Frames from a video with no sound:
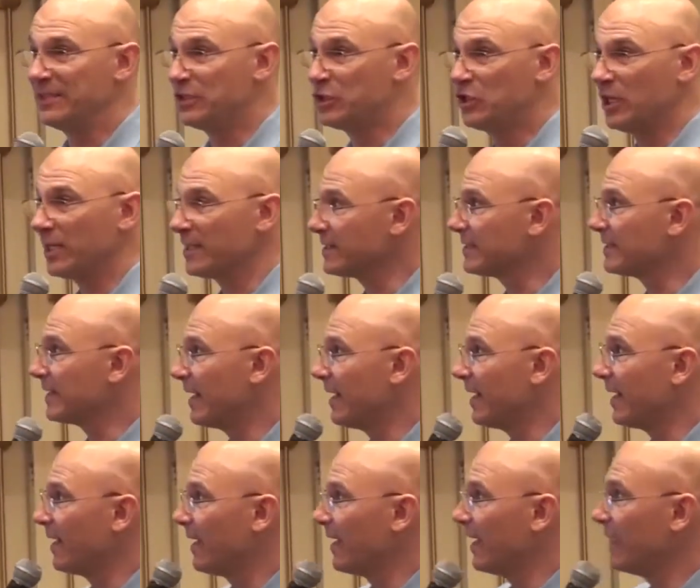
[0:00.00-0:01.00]
Just
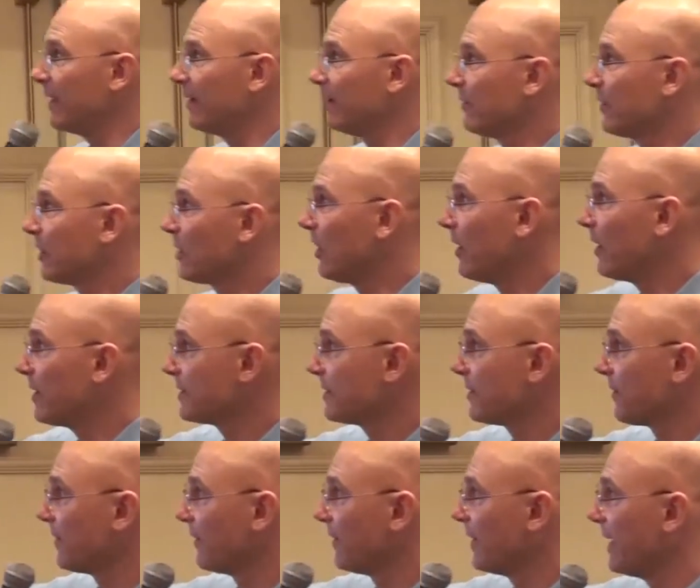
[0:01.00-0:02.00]
on the cost
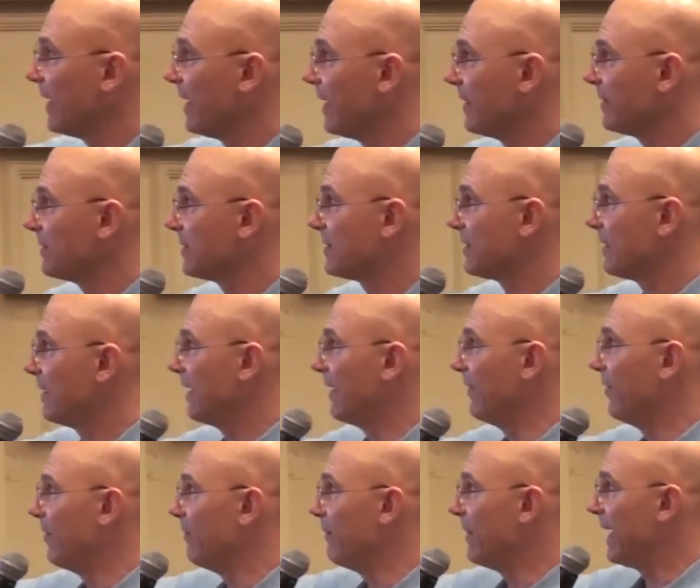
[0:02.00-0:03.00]
of the leads
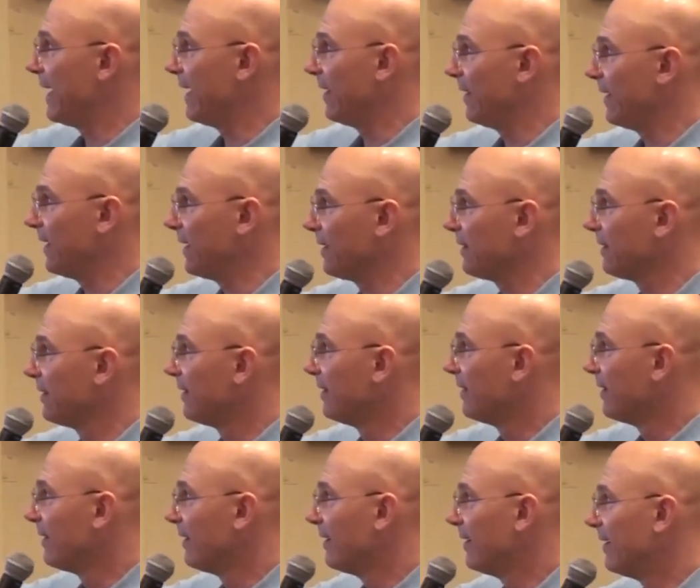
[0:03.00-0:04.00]
and the mailing
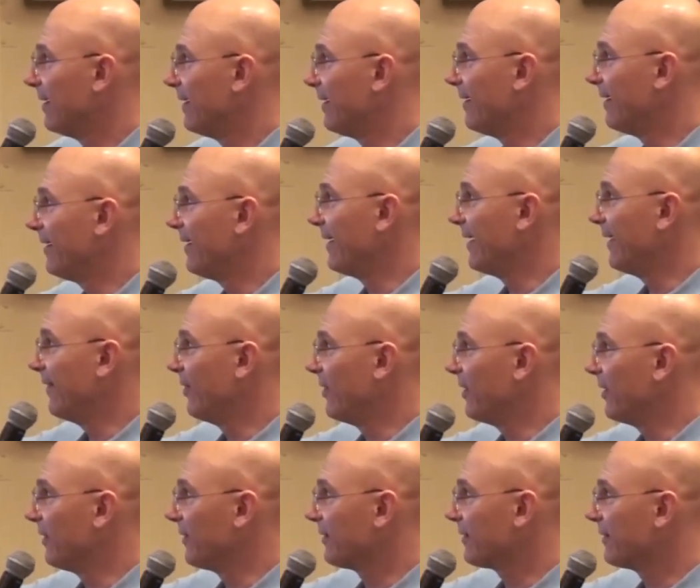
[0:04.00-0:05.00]
and
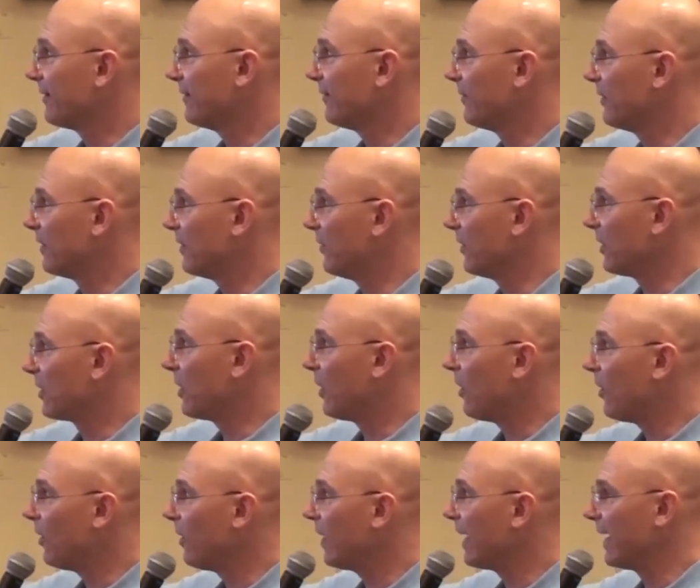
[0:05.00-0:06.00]
the
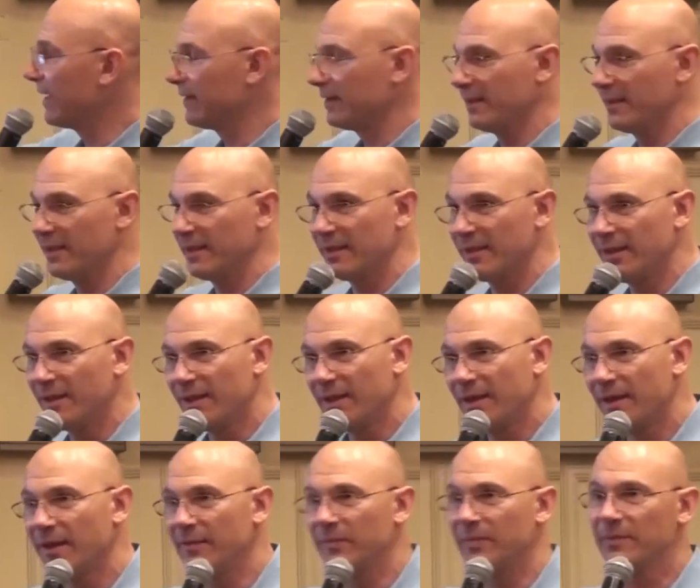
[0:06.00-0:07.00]
call handling.
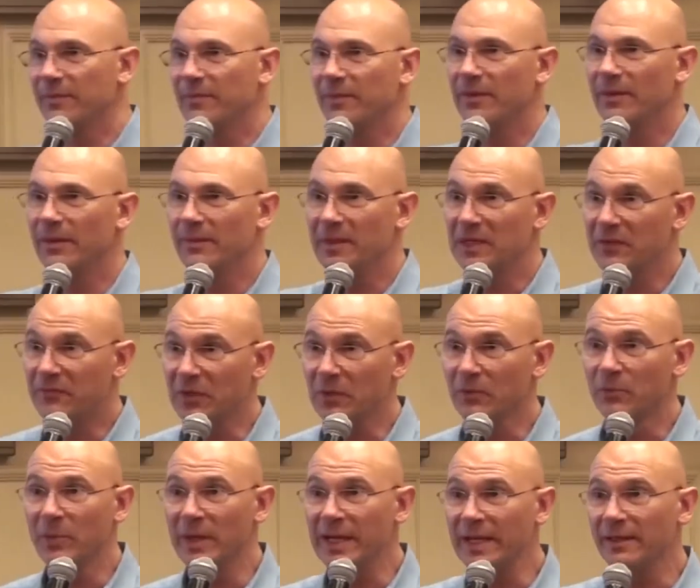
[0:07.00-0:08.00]
I mean, if you're
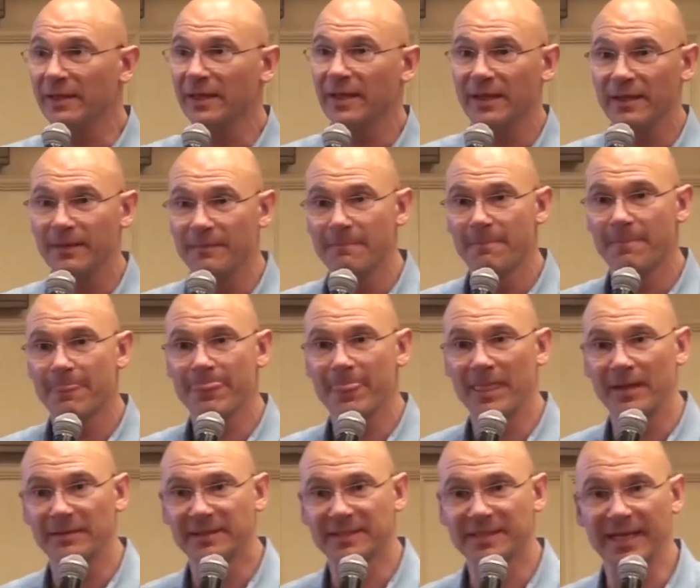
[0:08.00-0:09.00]
really
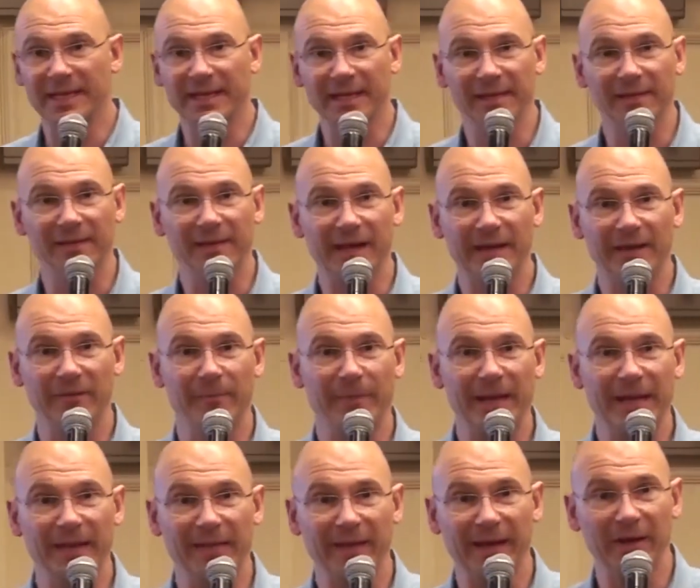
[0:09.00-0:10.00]
sending a lot of
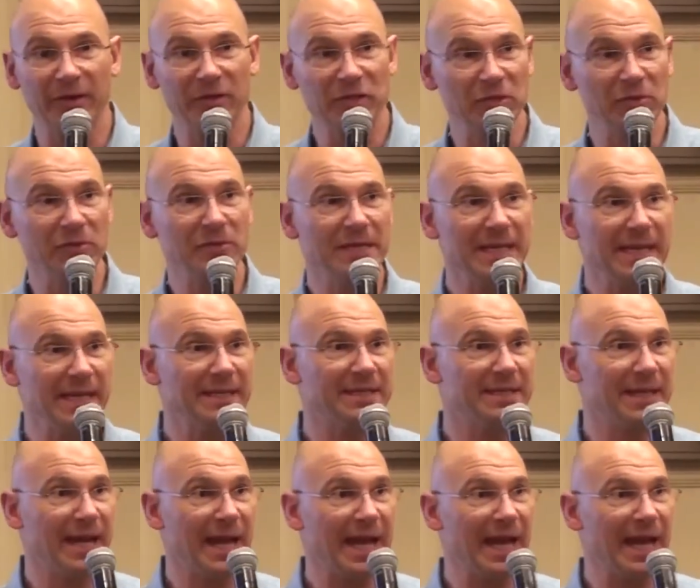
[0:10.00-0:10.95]
mail out, you need to